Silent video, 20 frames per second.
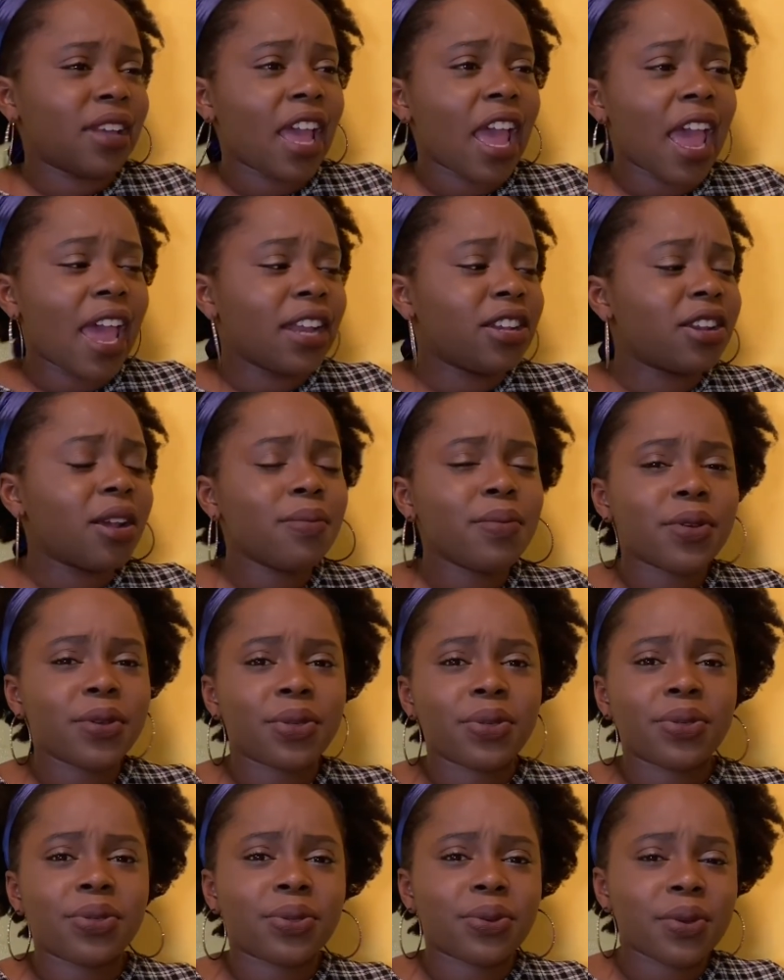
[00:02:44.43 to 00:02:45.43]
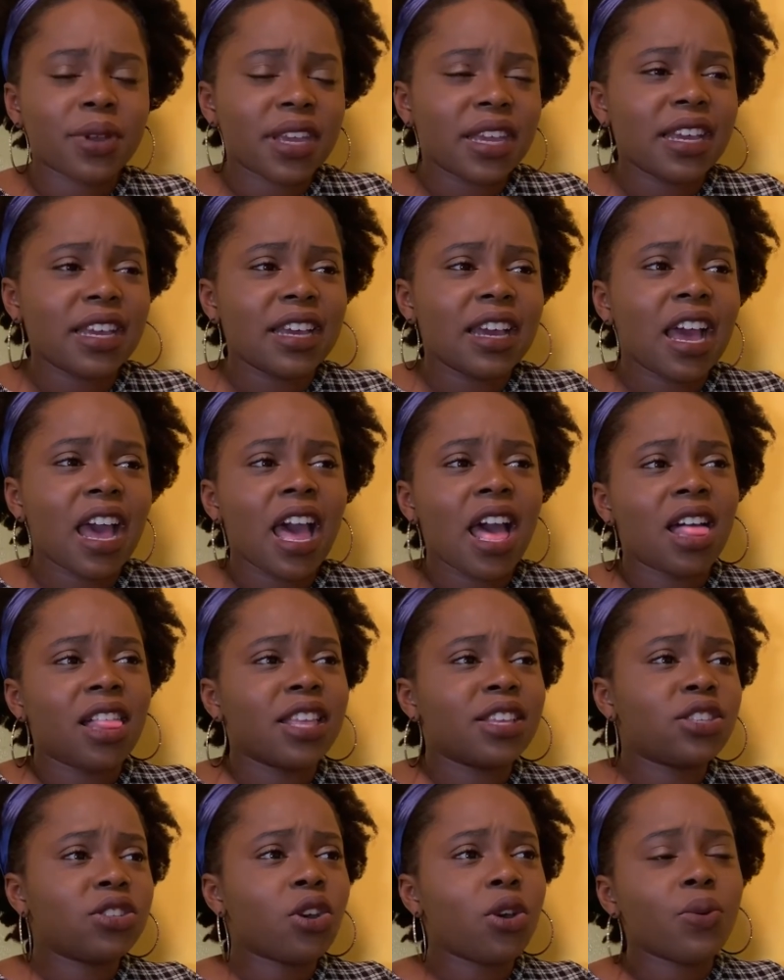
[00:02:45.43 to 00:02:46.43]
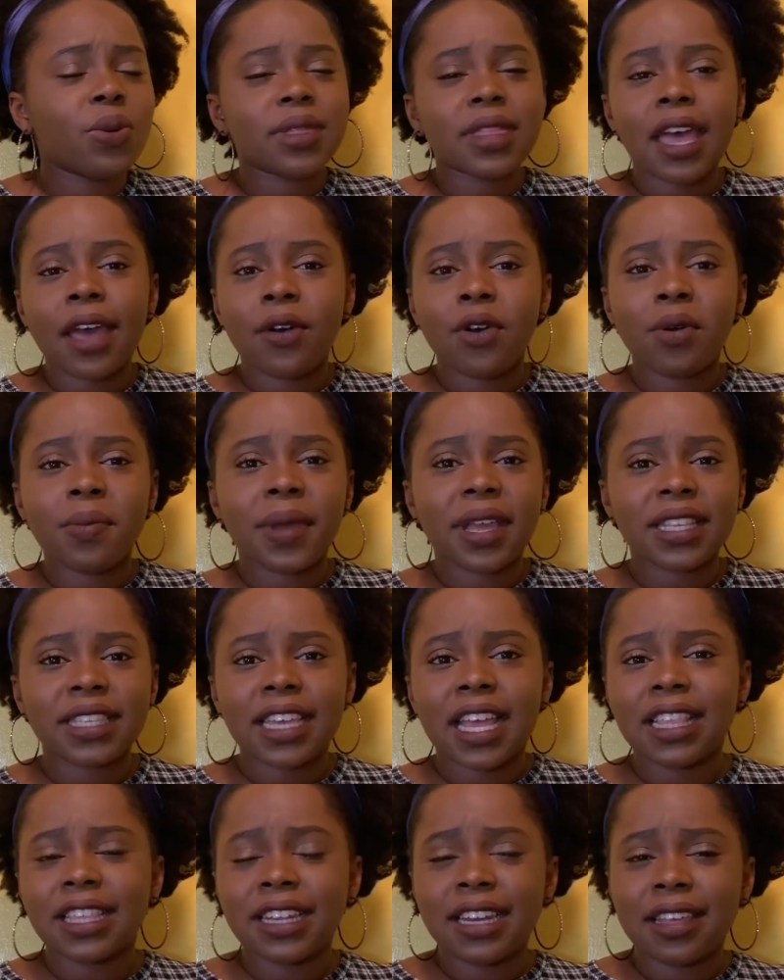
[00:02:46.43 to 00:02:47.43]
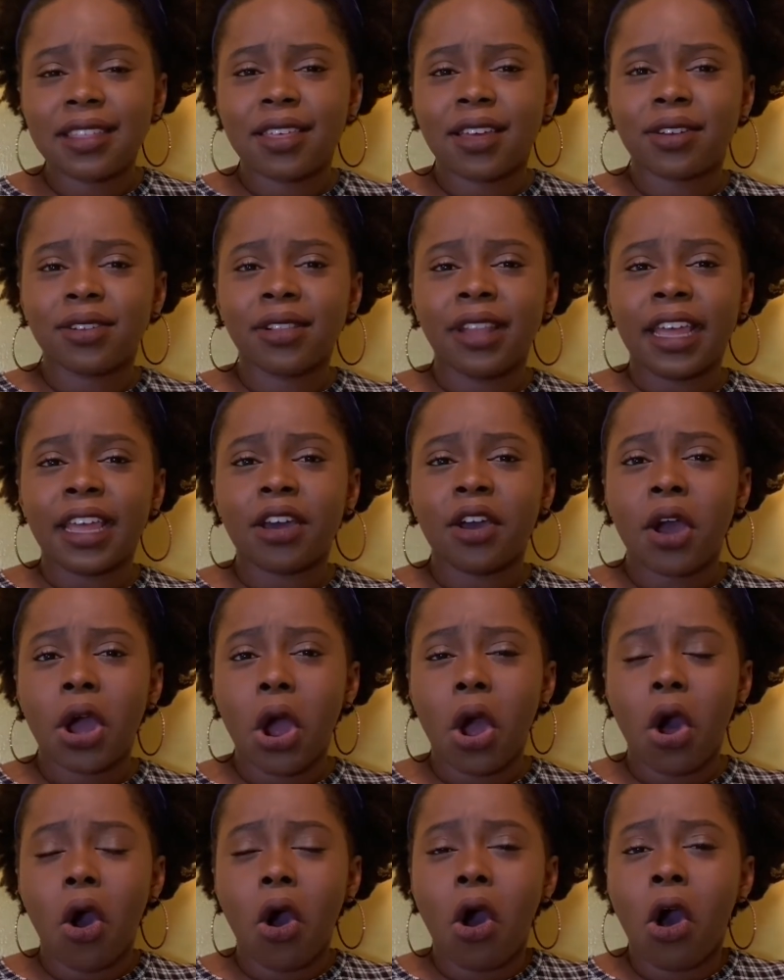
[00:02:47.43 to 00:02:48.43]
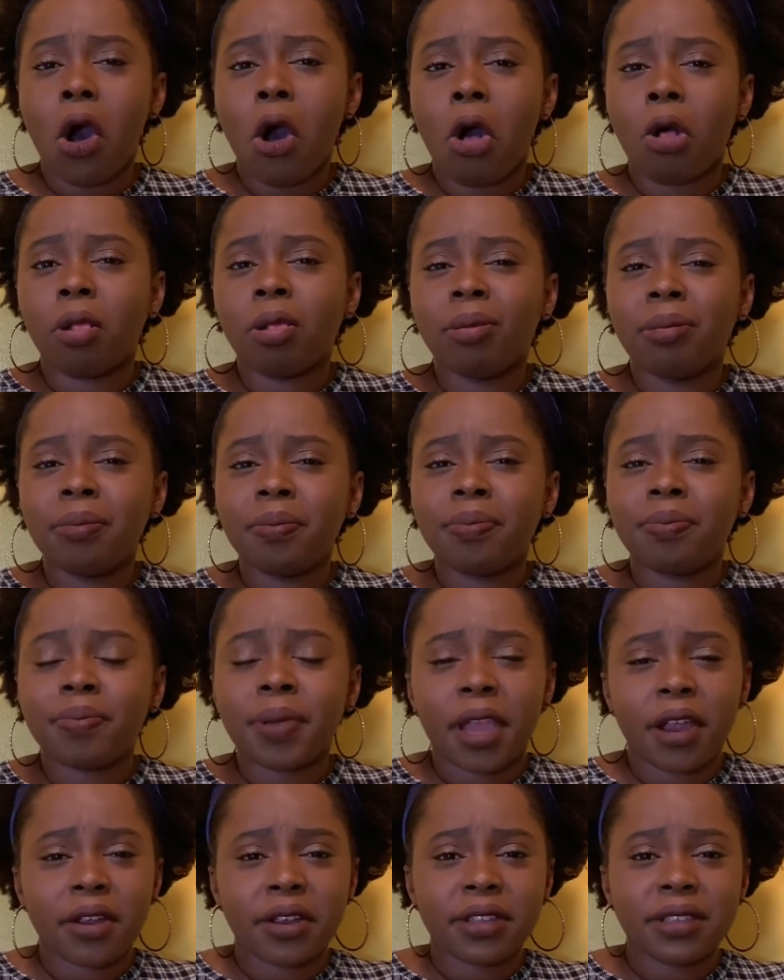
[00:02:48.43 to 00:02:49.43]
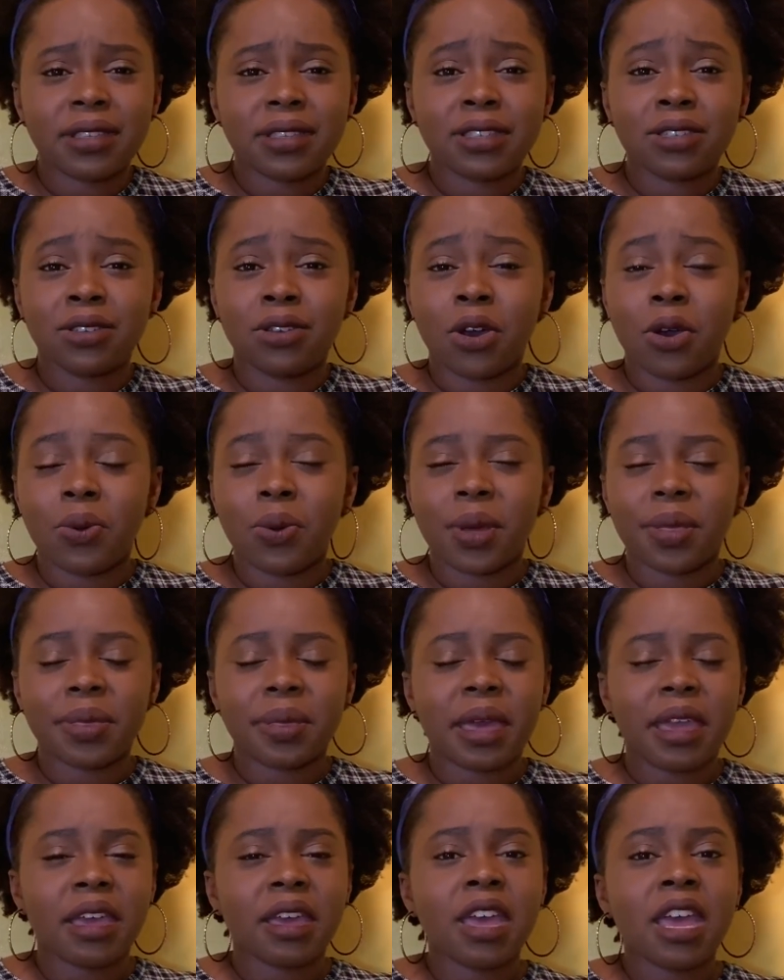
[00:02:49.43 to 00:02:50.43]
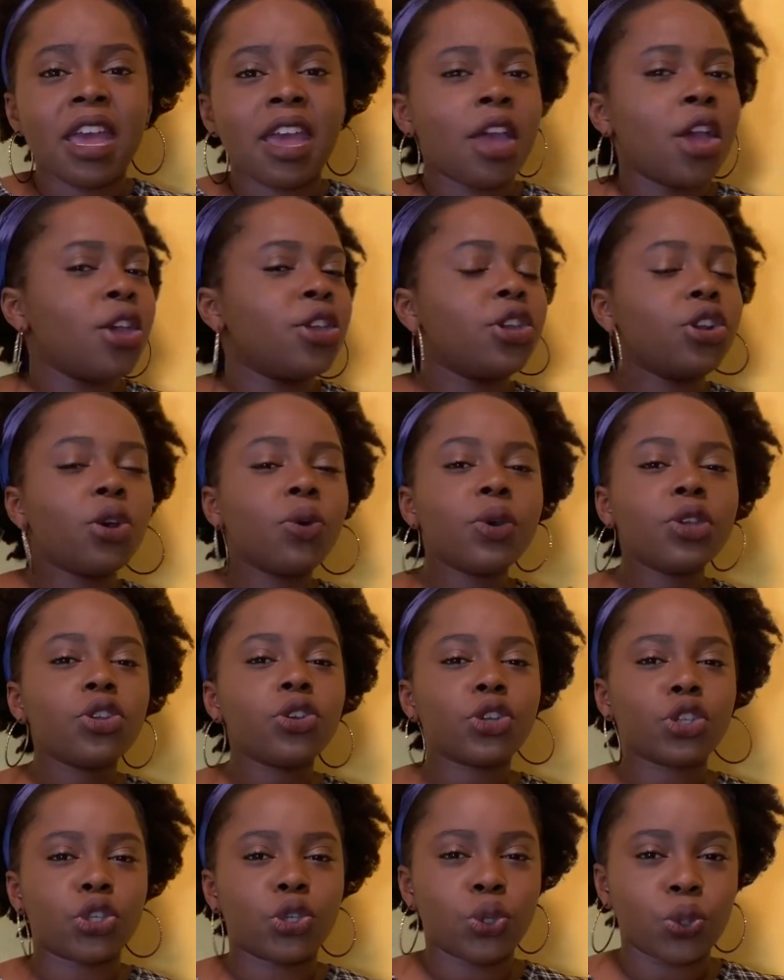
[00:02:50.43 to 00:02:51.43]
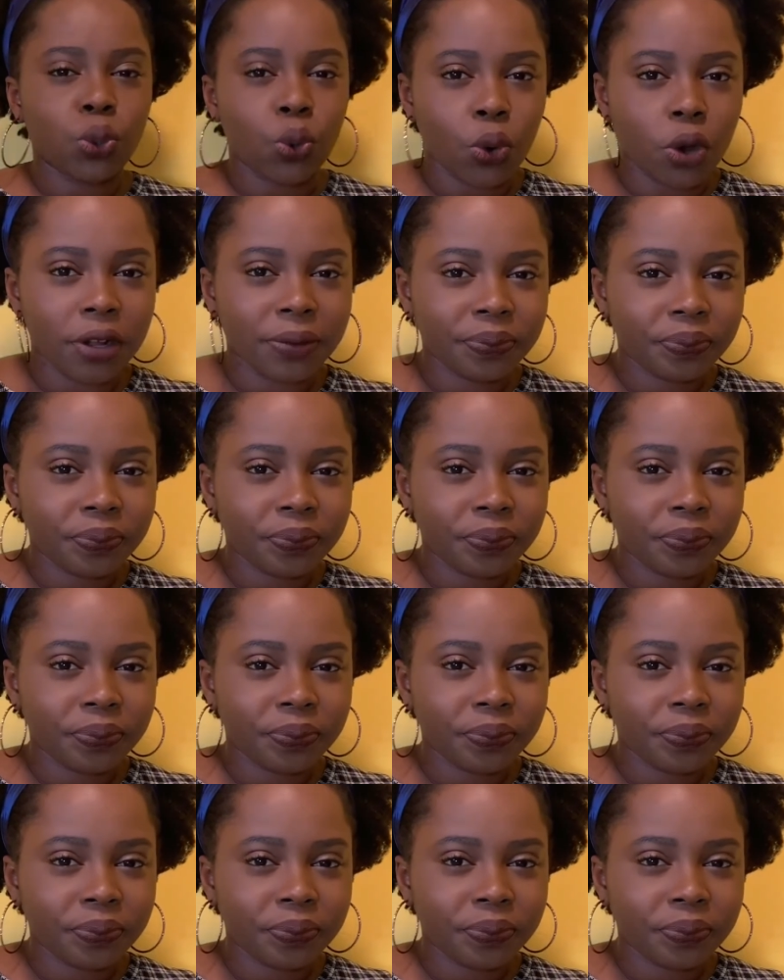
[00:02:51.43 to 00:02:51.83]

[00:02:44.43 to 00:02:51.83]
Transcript: And number three, let's go with that whole mentality that like all parents go with. Like, you know when you're in school